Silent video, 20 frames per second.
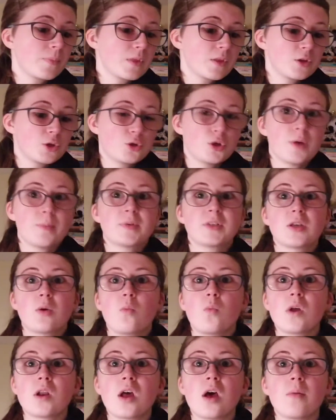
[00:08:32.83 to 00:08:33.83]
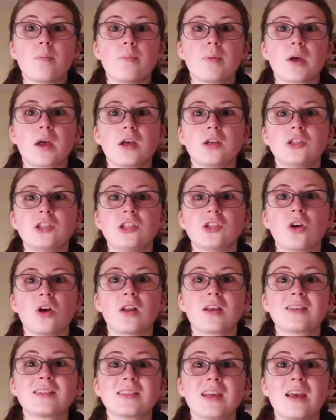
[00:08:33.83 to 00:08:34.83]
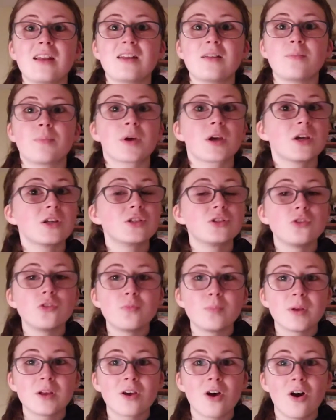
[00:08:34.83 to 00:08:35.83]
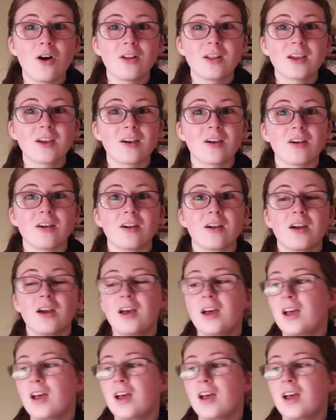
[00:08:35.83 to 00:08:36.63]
trip someone up because she's got excited because you've been calling her.